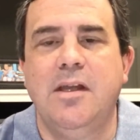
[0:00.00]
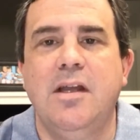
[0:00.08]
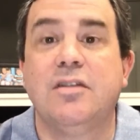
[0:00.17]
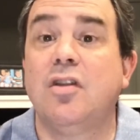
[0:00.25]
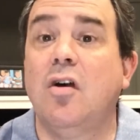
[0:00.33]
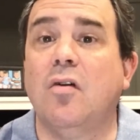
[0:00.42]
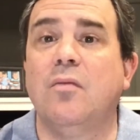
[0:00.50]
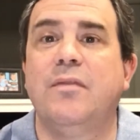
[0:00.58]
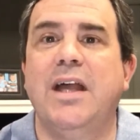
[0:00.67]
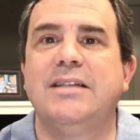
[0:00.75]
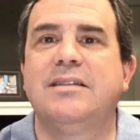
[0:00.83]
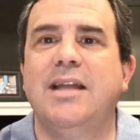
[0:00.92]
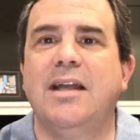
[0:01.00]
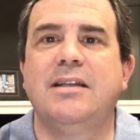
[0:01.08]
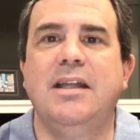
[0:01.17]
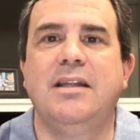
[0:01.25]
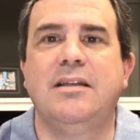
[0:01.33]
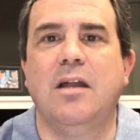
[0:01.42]
So that's
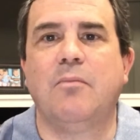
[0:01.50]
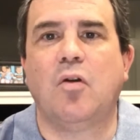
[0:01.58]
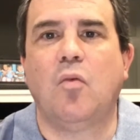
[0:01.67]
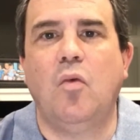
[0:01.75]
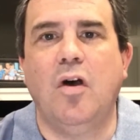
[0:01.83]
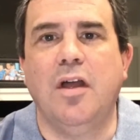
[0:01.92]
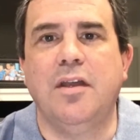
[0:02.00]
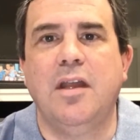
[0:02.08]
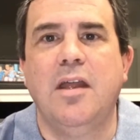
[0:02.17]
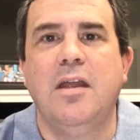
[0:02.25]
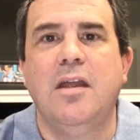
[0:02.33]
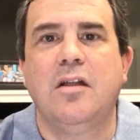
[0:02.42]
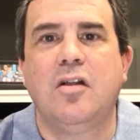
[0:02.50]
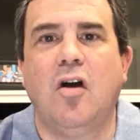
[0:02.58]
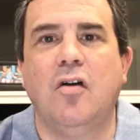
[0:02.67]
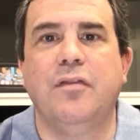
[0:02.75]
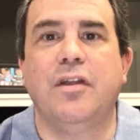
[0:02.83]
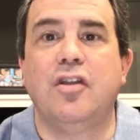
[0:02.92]
technique number 1,
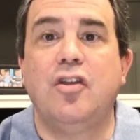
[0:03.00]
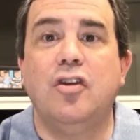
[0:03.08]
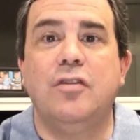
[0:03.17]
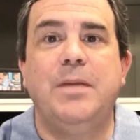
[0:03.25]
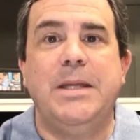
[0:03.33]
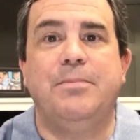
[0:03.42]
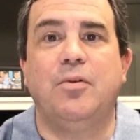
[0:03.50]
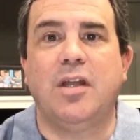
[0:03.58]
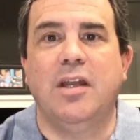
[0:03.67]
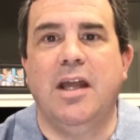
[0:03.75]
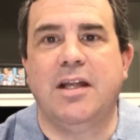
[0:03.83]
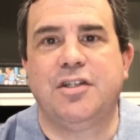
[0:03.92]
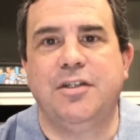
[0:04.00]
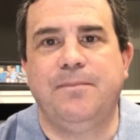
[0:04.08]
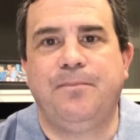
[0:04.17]
called the good people connection.